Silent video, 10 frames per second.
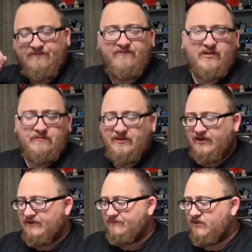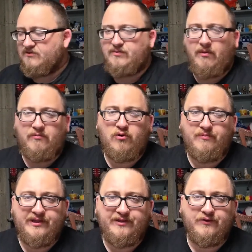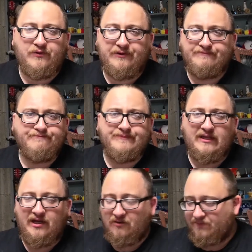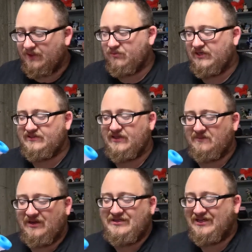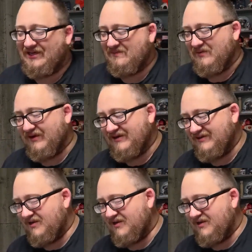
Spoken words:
Flub there. That was probably more me than the horn. I don't play brass that much anymore.